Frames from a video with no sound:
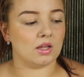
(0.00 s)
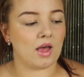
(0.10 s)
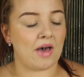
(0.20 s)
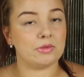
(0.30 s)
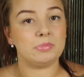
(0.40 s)

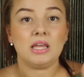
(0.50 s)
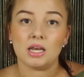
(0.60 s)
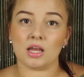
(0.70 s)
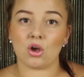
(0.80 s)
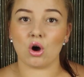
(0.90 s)
at the
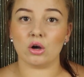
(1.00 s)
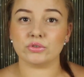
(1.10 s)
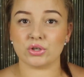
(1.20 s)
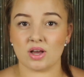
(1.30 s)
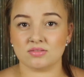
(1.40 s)
beginning
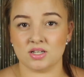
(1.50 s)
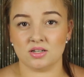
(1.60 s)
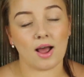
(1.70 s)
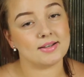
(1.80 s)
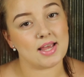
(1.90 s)
of
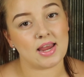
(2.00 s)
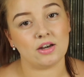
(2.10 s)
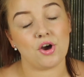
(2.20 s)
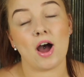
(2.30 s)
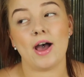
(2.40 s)

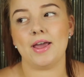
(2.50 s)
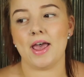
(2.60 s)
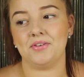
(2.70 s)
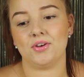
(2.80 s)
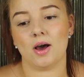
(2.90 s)
2019, I
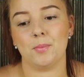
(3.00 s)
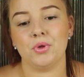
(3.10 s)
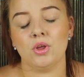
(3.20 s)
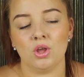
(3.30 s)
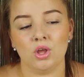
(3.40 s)
ended
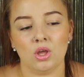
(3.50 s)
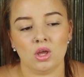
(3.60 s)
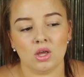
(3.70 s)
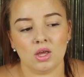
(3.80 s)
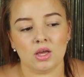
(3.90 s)
up
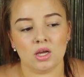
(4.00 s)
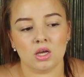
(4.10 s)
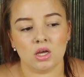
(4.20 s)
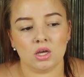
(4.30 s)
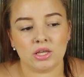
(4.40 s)

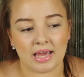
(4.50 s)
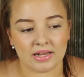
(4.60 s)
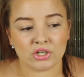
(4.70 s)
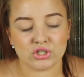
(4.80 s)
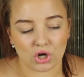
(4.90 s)

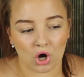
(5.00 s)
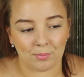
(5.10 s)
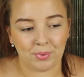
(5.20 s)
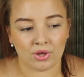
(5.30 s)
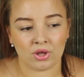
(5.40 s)
getting a
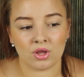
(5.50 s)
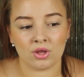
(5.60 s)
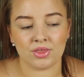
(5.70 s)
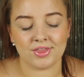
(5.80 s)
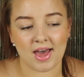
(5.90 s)
job
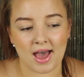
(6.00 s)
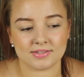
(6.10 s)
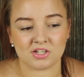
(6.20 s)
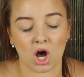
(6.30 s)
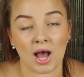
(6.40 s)

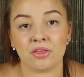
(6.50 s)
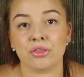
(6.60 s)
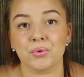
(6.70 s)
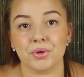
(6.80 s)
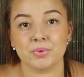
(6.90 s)
that I
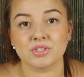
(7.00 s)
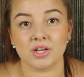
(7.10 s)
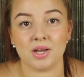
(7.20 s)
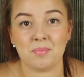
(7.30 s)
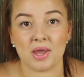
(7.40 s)
thought was
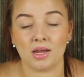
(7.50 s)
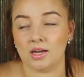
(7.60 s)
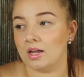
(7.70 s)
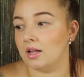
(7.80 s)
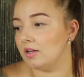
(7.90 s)
going to
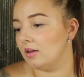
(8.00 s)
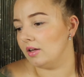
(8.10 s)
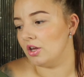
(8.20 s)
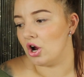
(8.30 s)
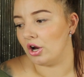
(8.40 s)
be,
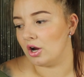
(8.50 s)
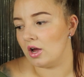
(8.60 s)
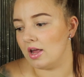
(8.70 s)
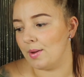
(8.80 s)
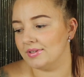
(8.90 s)

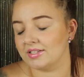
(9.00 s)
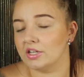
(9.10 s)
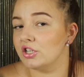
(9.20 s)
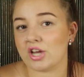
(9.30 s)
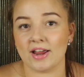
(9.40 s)
it was
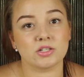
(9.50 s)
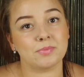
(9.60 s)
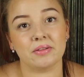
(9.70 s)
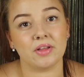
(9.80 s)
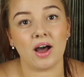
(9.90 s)
going to change
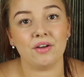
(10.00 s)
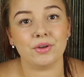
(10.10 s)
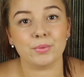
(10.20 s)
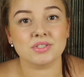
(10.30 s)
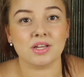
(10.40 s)
my life.
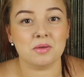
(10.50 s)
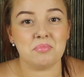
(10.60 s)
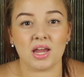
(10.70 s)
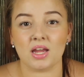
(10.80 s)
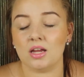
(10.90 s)
It was going to
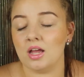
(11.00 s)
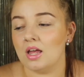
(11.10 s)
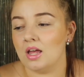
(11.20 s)
be